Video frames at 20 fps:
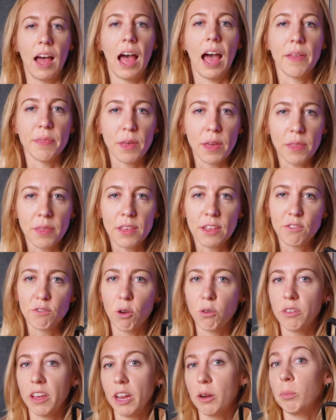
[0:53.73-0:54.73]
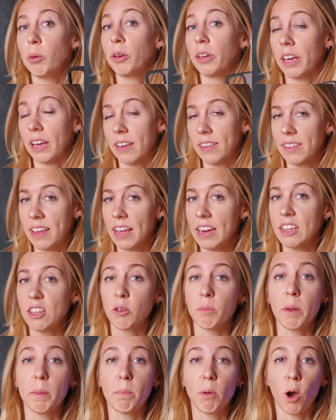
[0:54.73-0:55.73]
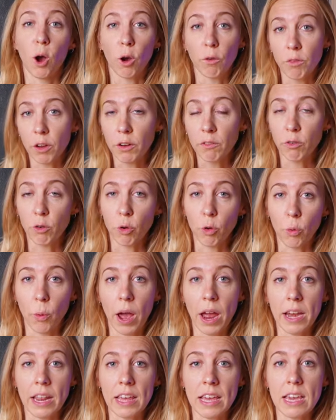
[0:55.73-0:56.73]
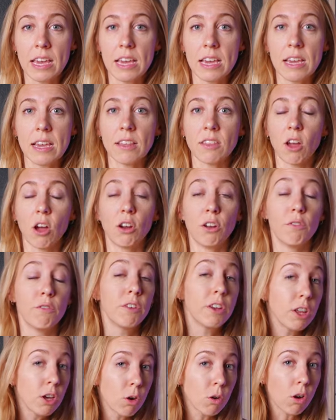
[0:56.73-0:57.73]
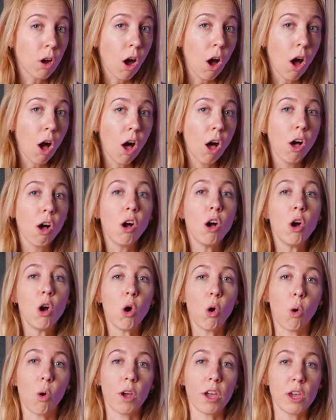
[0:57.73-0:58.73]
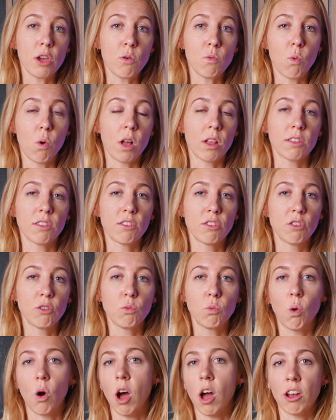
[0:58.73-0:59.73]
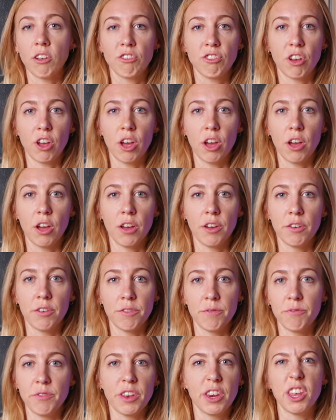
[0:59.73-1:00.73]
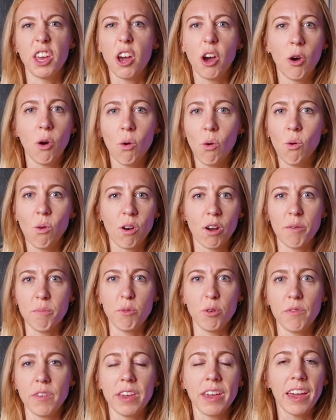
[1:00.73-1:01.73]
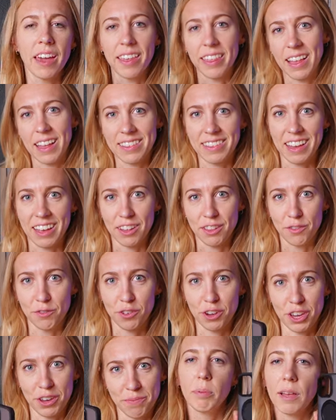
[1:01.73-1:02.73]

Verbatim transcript: I think this rotatable kickstand is gonna be perfect for when he's on a video call or he wants to watch a video or a movie that's hands-free.